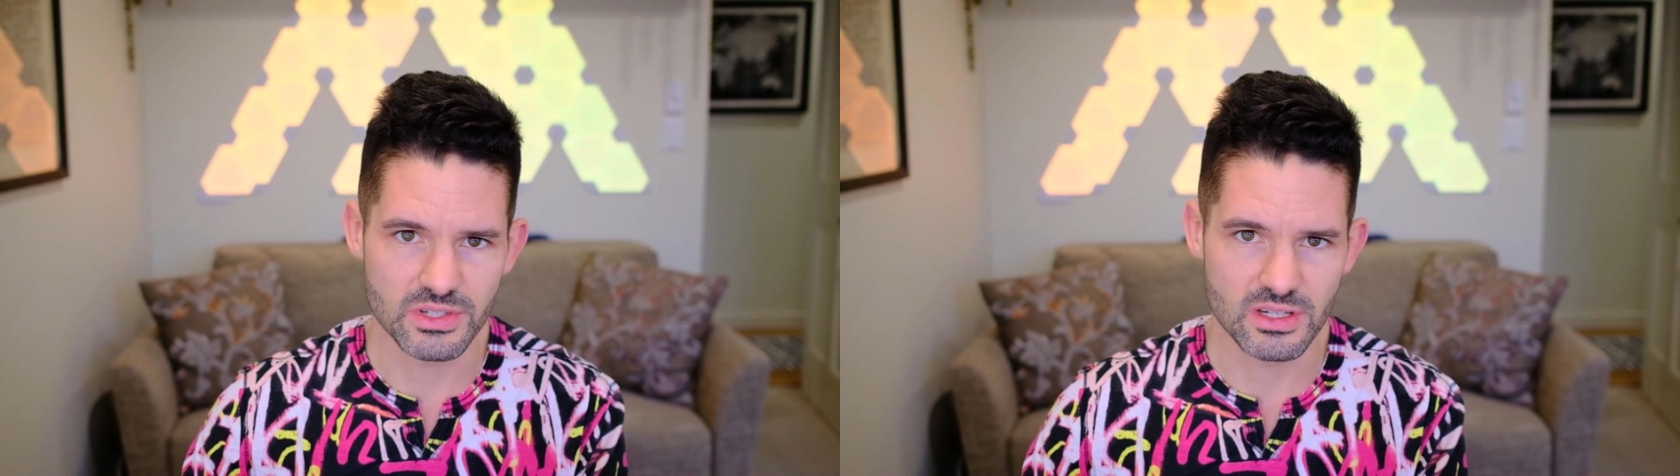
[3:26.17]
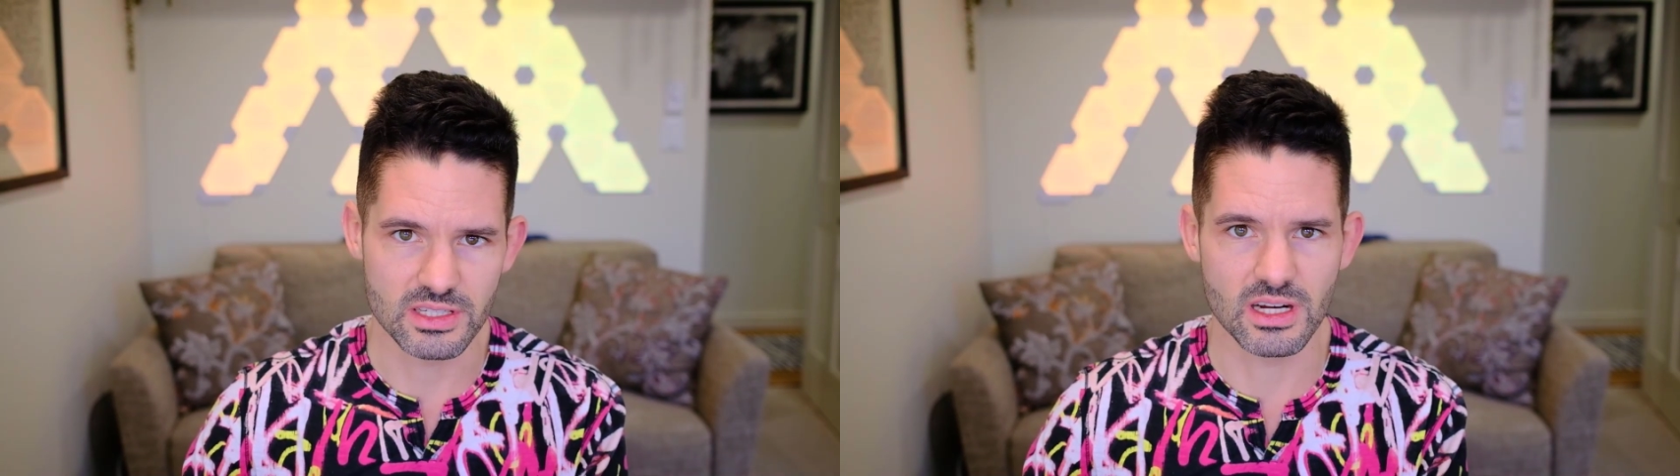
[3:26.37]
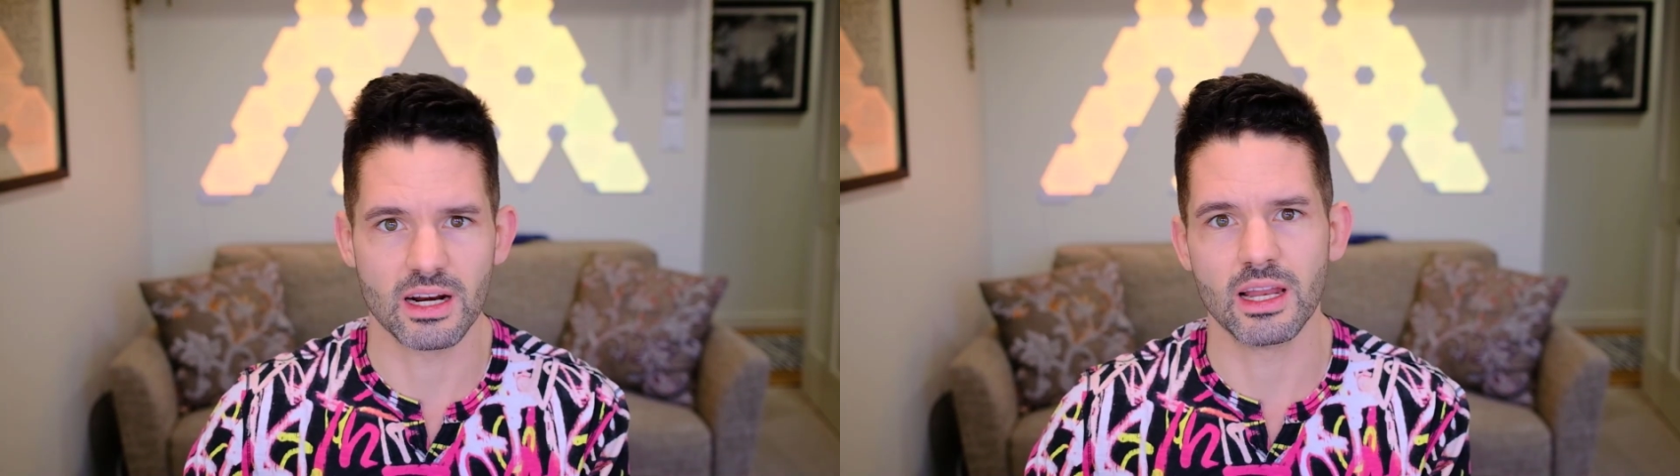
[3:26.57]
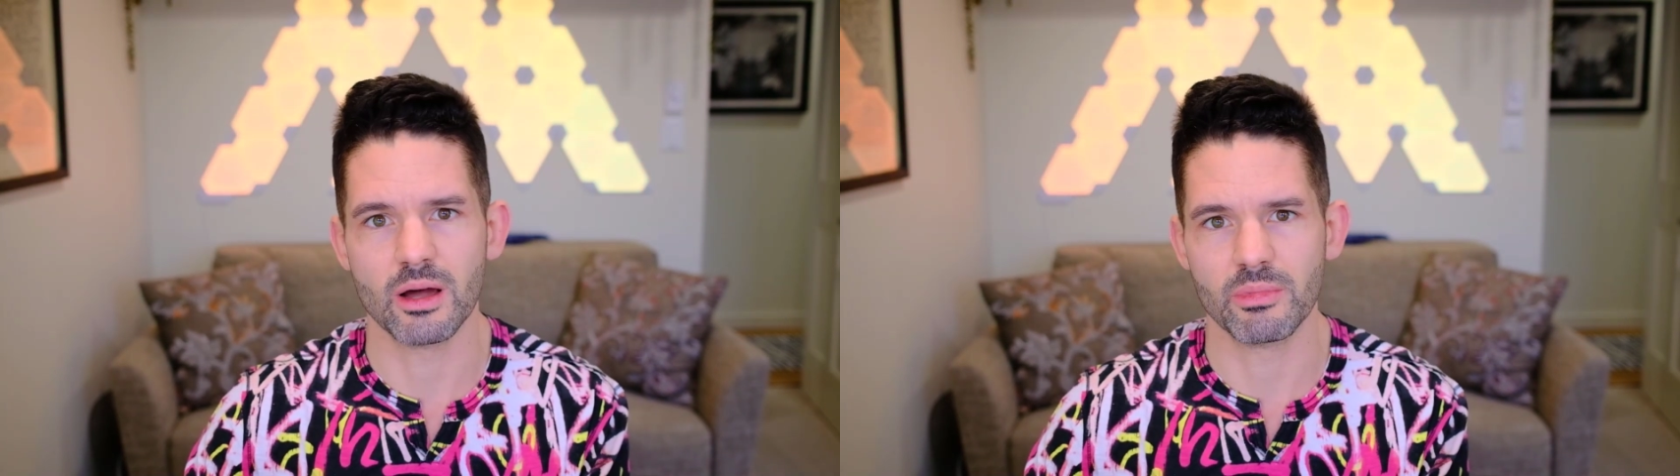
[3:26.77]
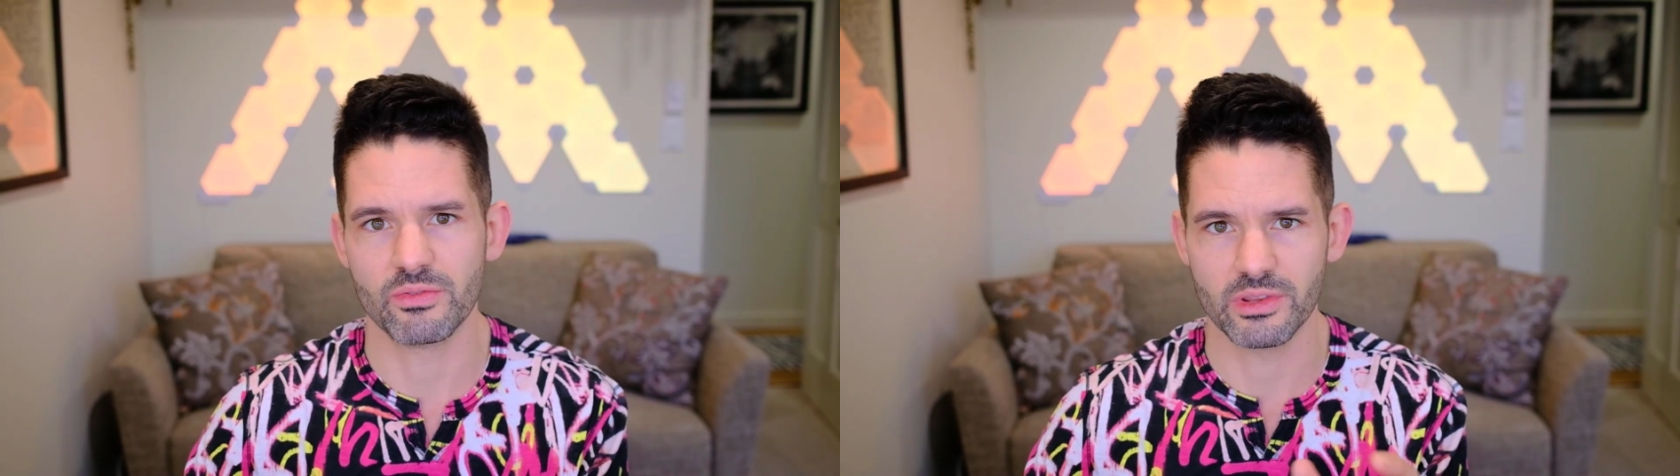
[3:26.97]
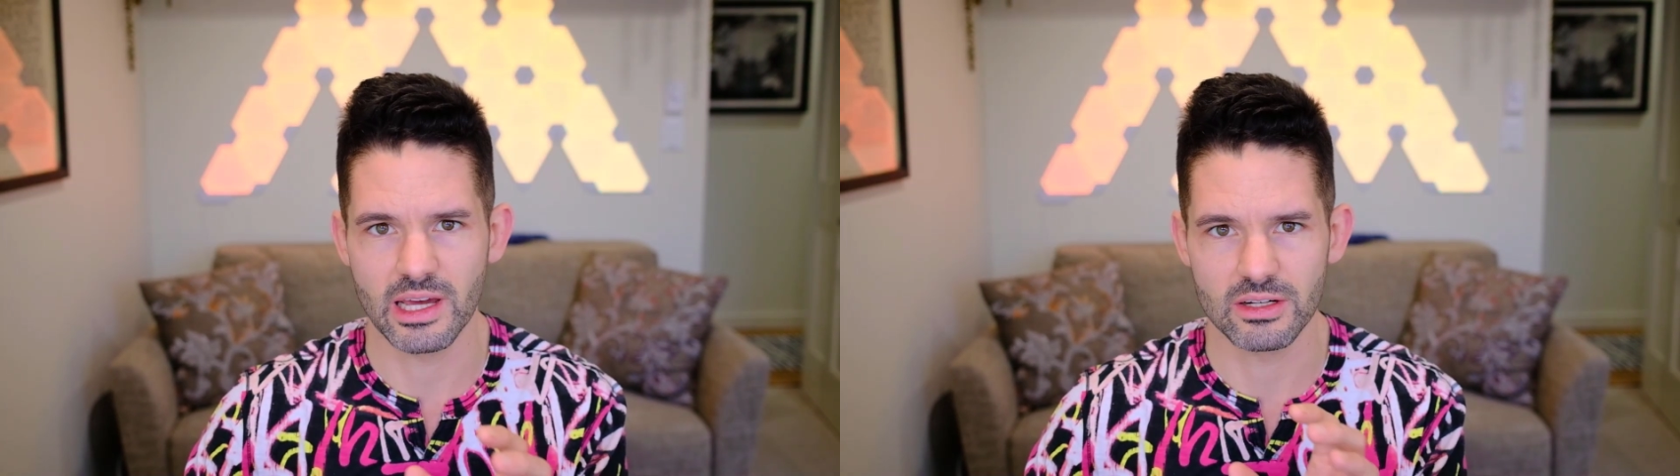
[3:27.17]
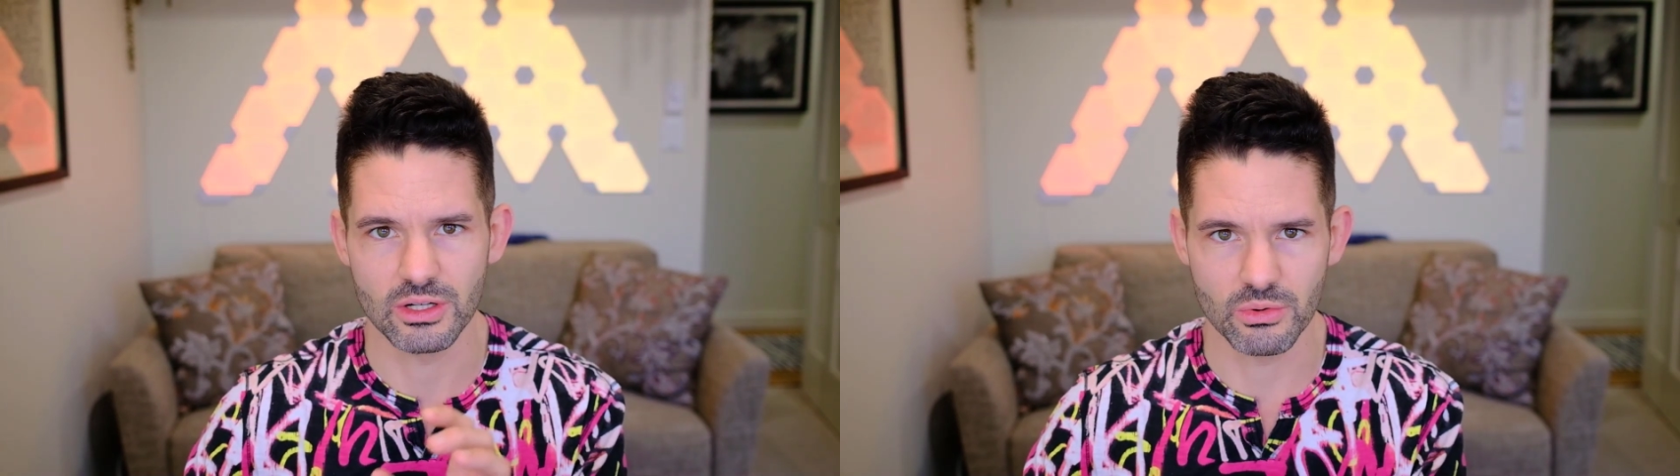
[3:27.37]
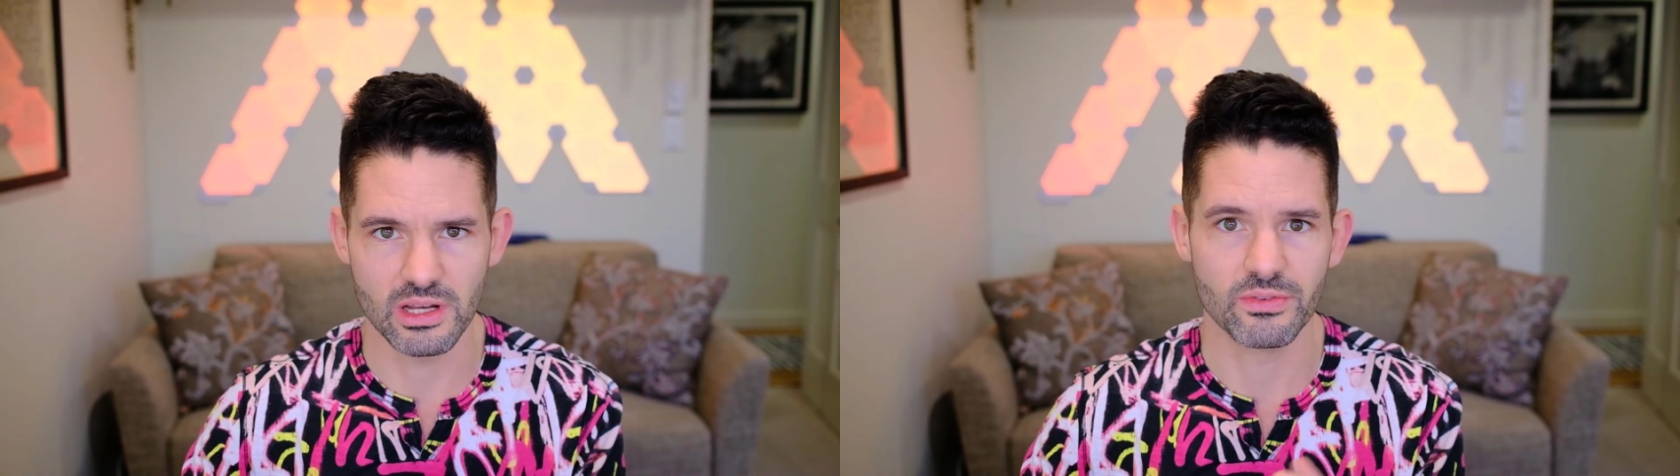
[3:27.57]
does not allow me for that
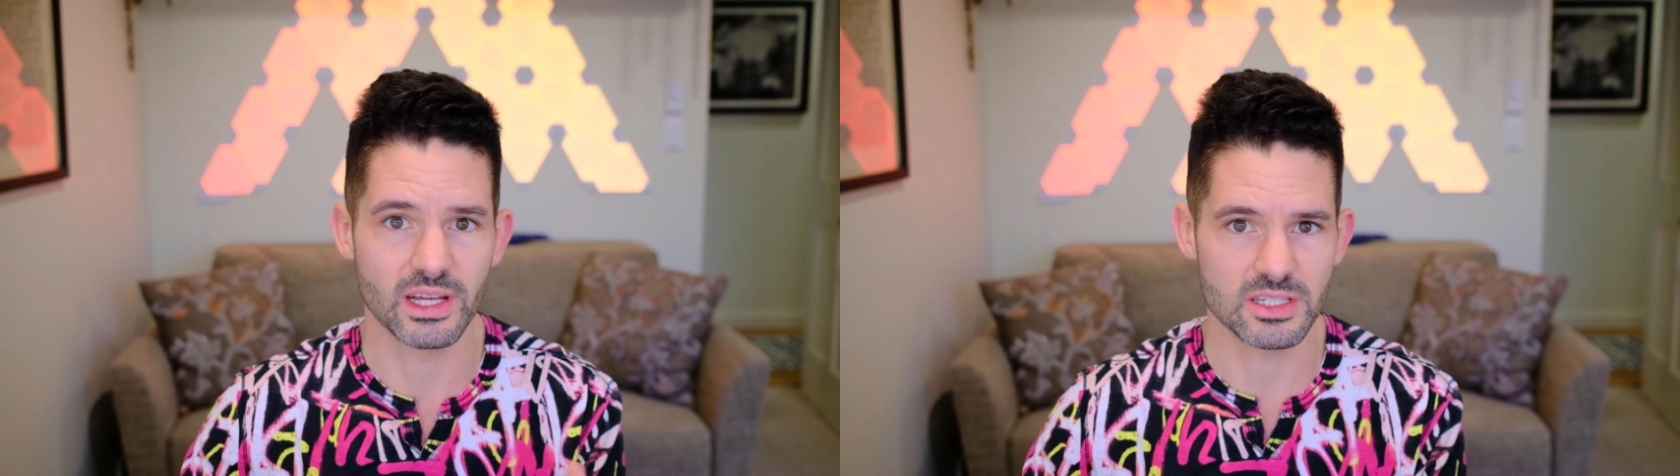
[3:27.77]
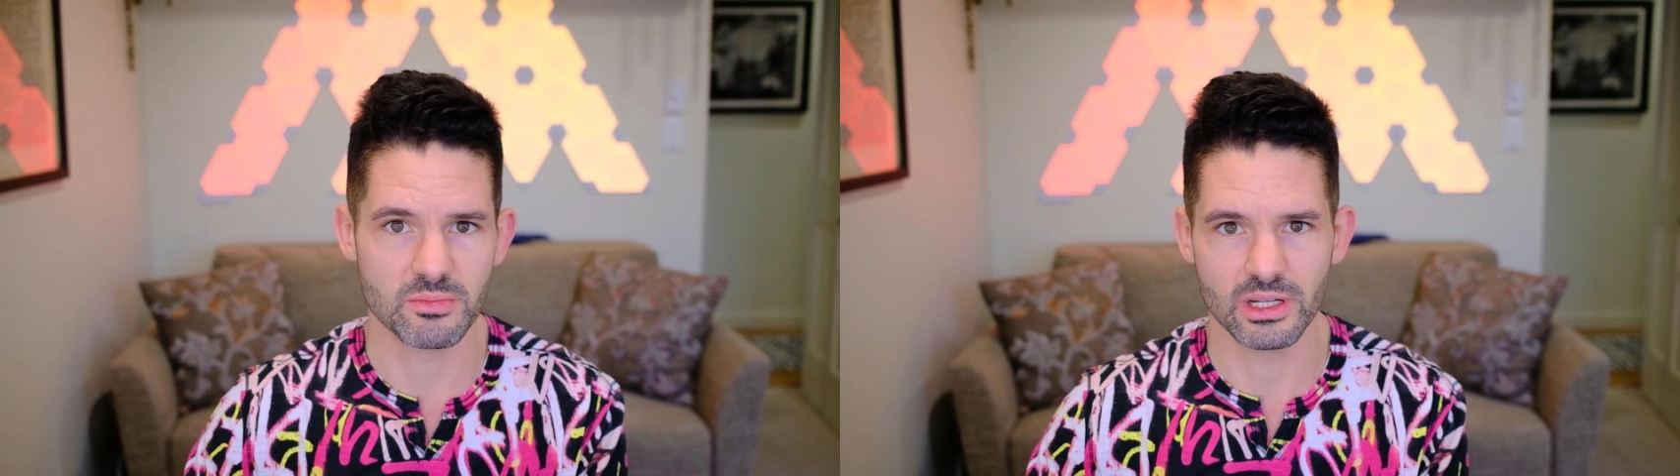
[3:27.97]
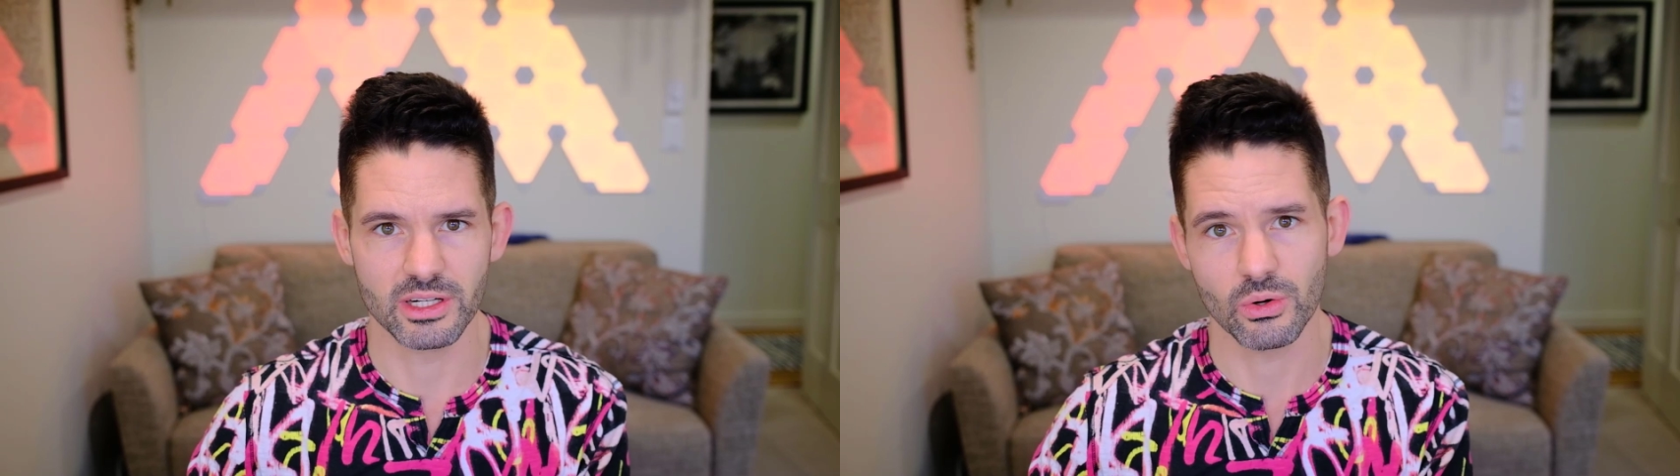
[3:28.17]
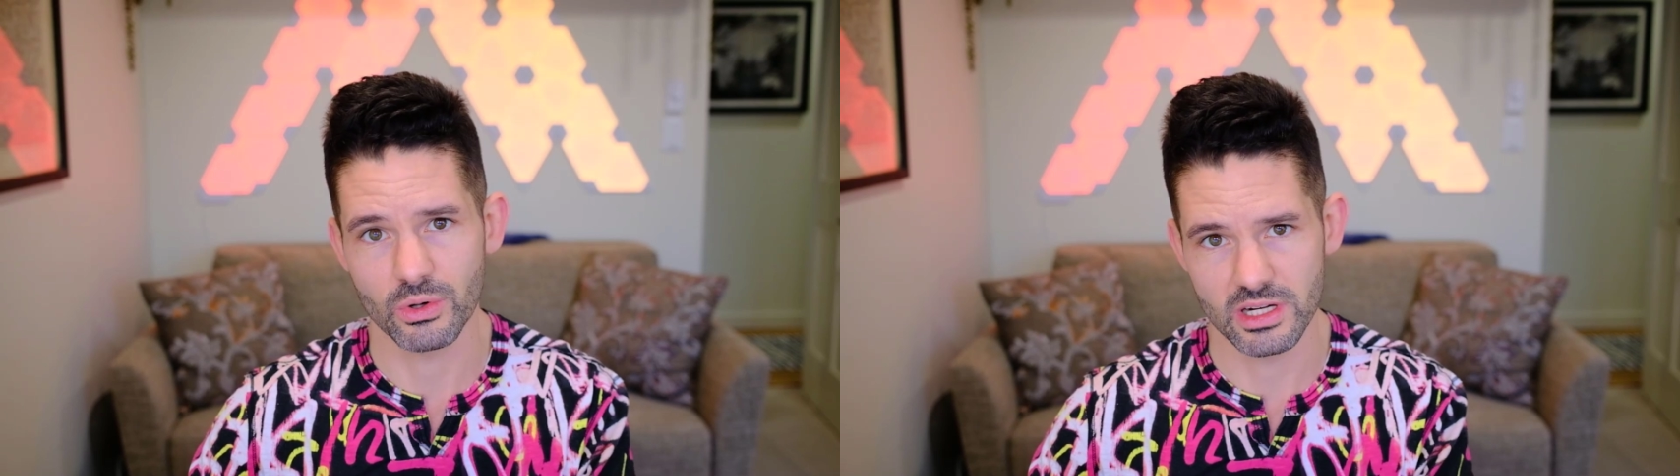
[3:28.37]
degree of flexibility or